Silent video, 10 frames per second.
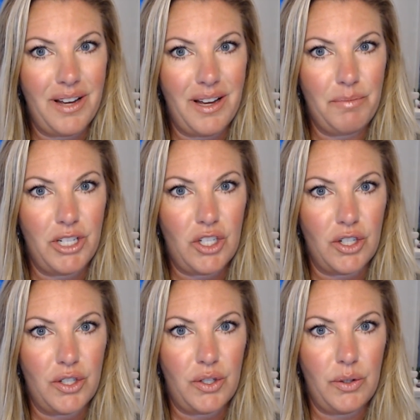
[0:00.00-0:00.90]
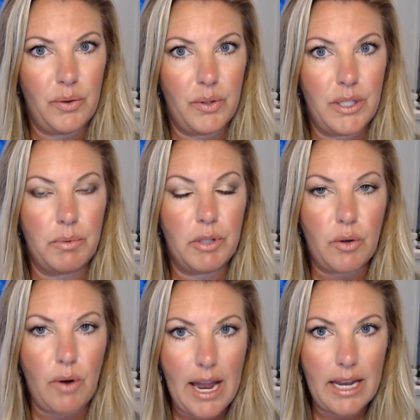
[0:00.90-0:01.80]
Uh, be sure to
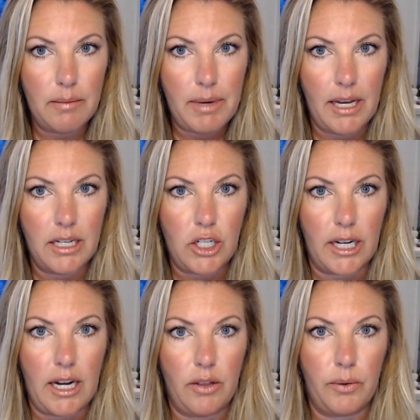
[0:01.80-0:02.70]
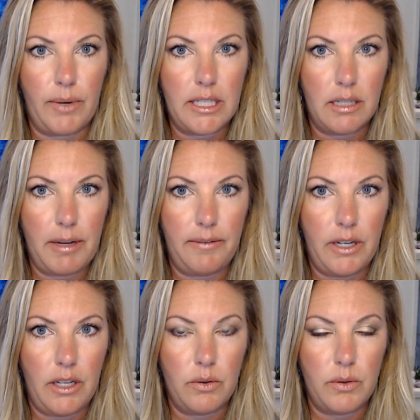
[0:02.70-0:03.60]
subscribe and check out the rest of my
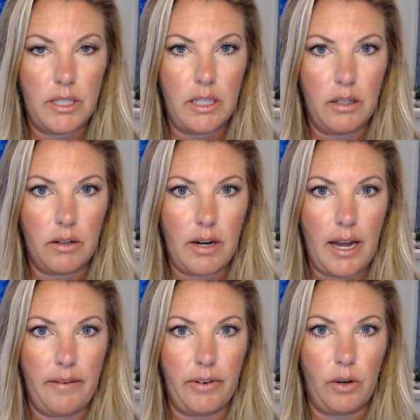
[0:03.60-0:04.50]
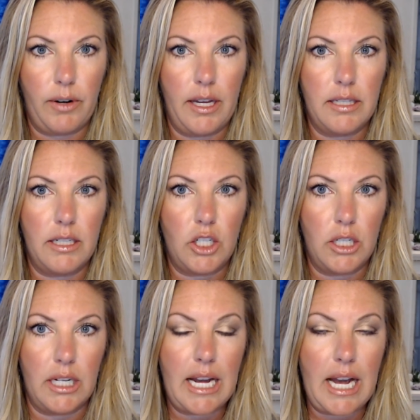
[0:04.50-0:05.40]
videos here. I have a great
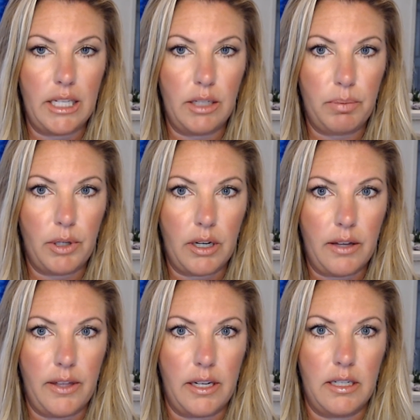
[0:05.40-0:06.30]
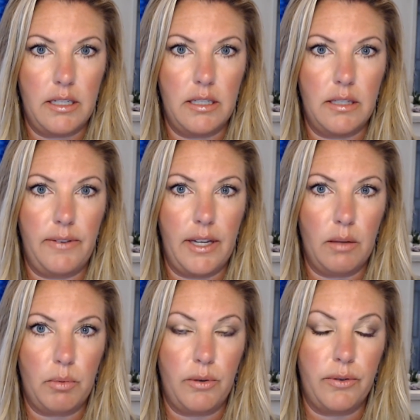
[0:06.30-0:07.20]
Ascension guidebook that is
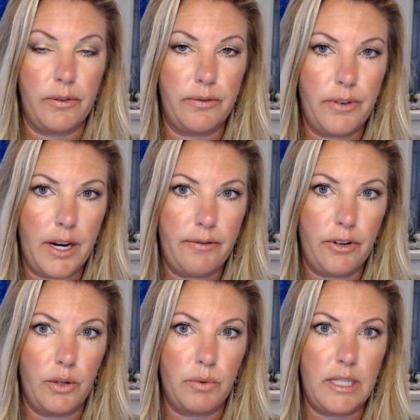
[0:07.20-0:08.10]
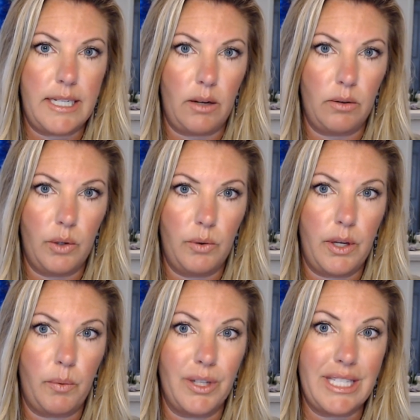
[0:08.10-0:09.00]
available for free for you to download that
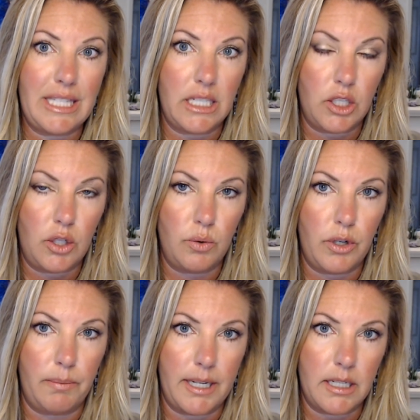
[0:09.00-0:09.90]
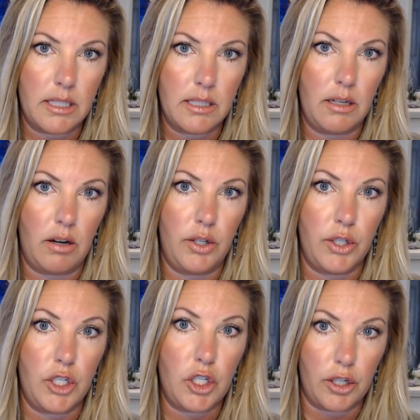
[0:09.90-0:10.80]
will assist you tremendously on your
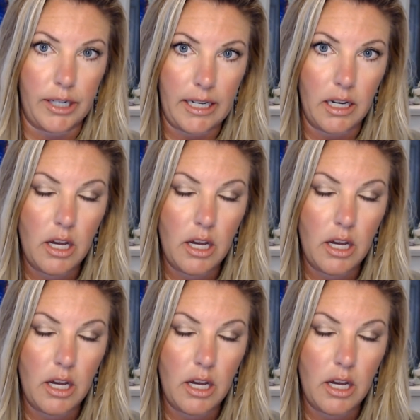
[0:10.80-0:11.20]
journey.